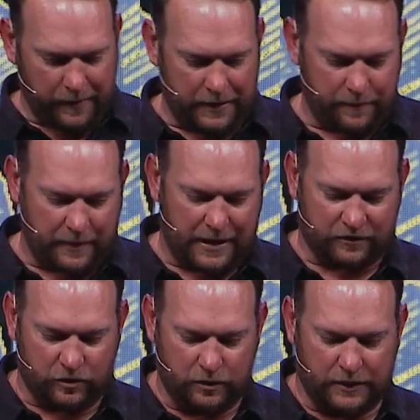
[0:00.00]
might be
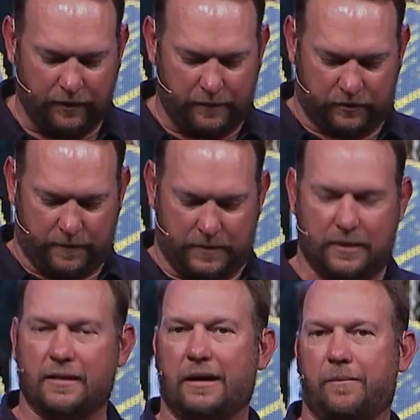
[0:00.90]
asking you to give up
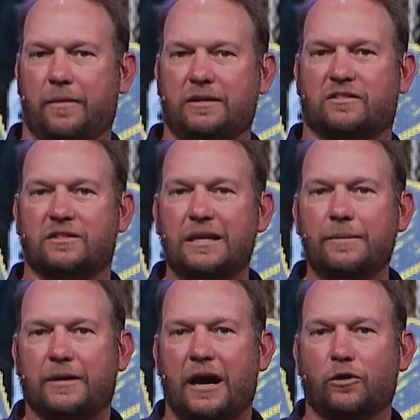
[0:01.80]
something that might
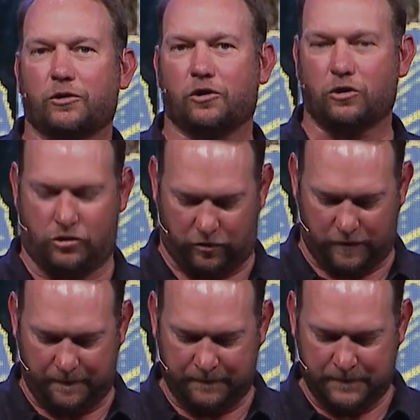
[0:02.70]
seem countercultural.